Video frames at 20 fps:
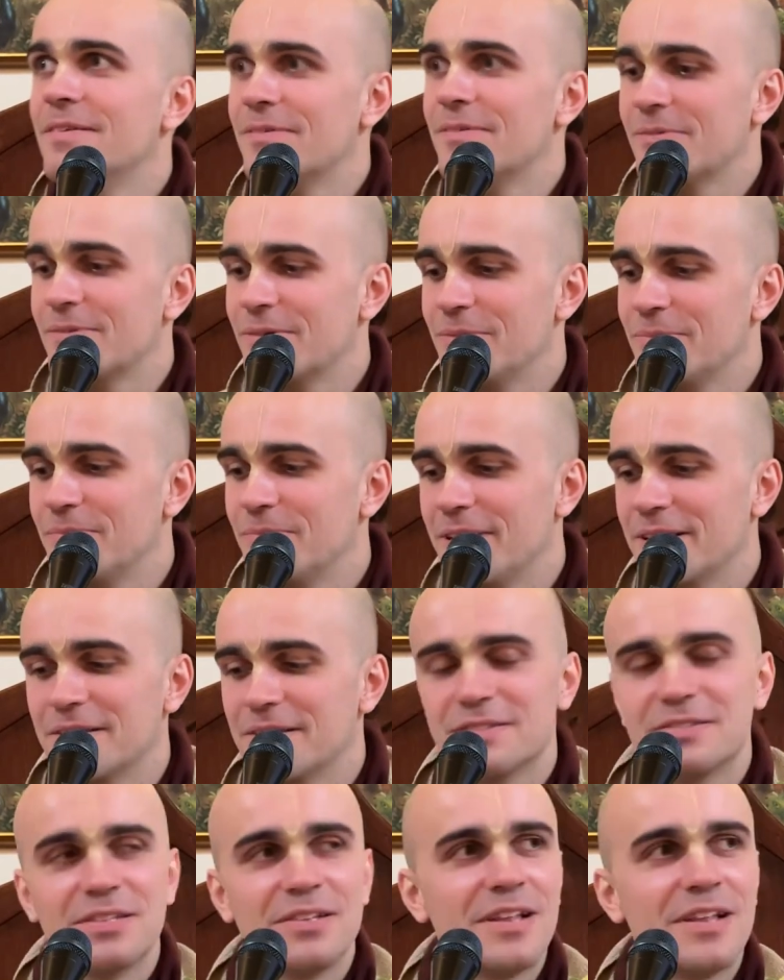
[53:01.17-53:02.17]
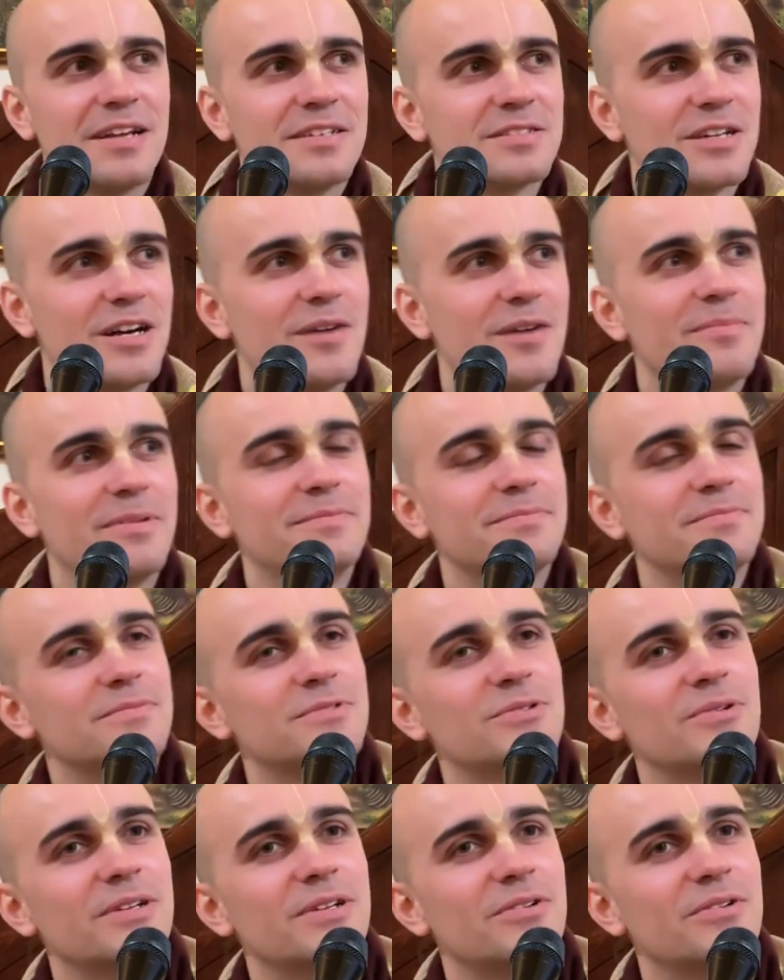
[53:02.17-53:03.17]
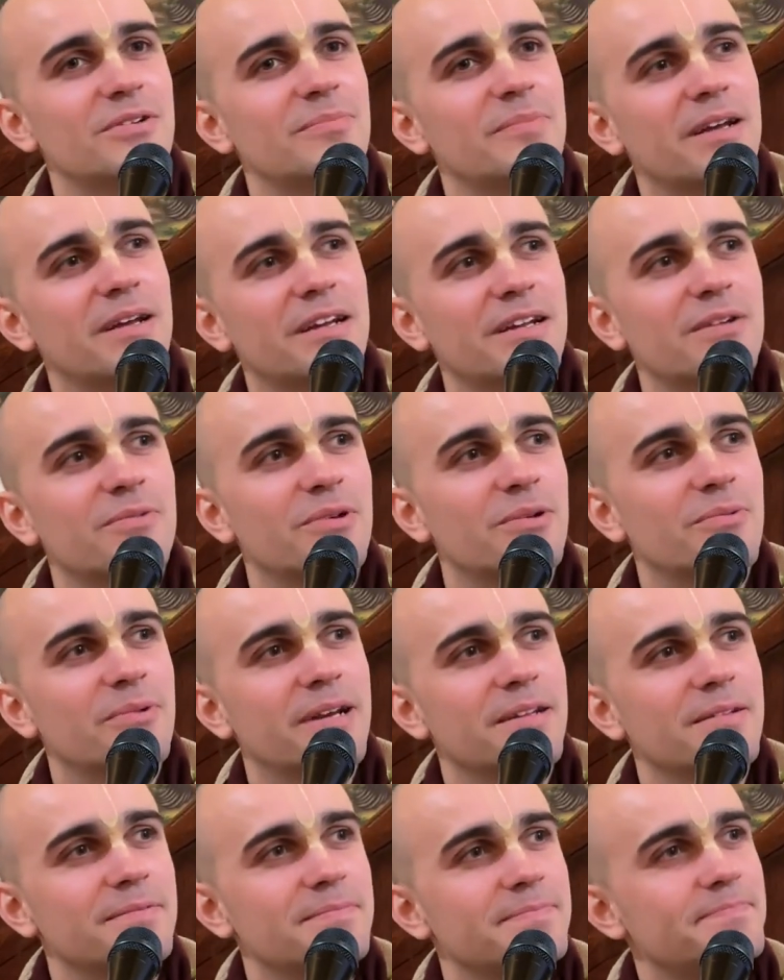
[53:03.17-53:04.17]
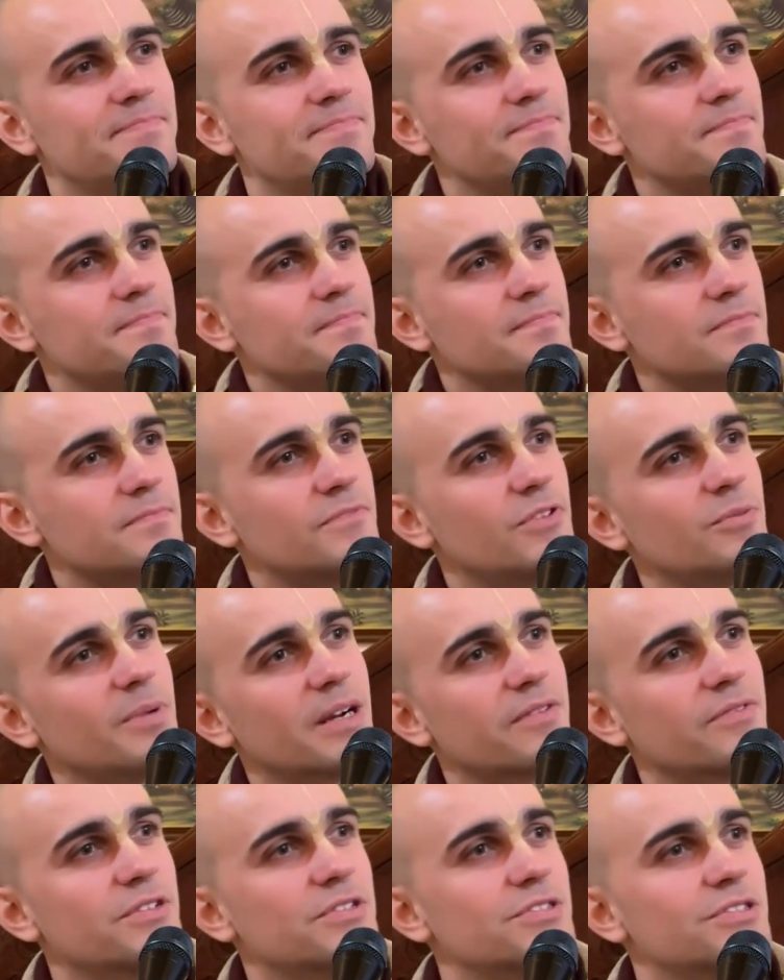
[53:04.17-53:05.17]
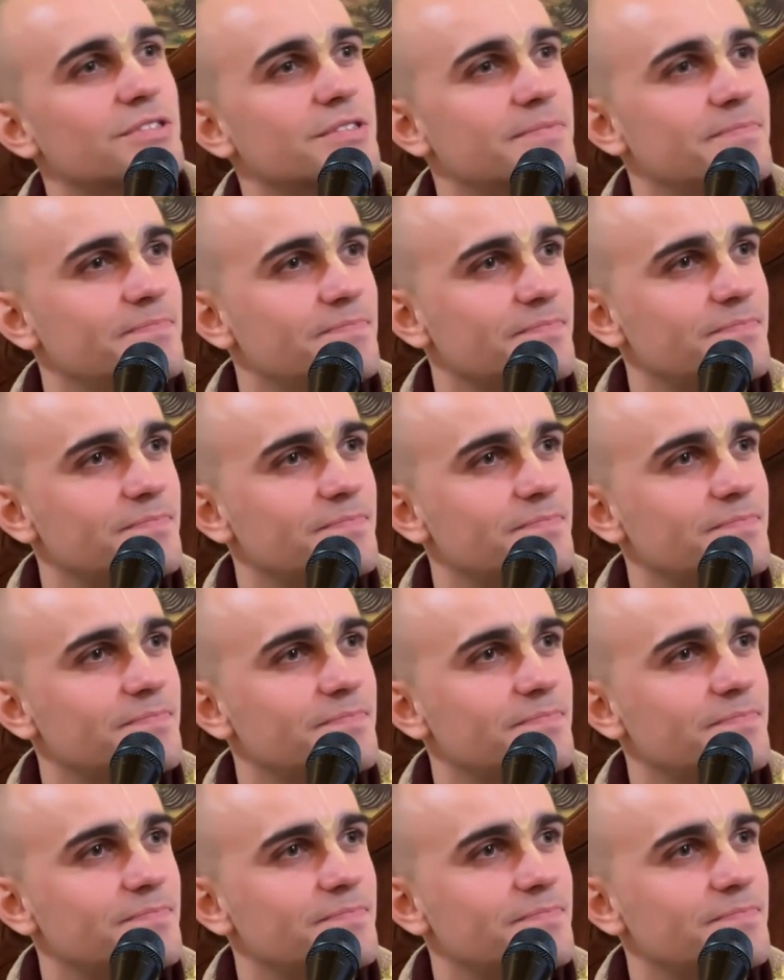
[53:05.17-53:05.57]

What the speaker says: We'll make this the last comment so I don't make anyone wait for breakfast.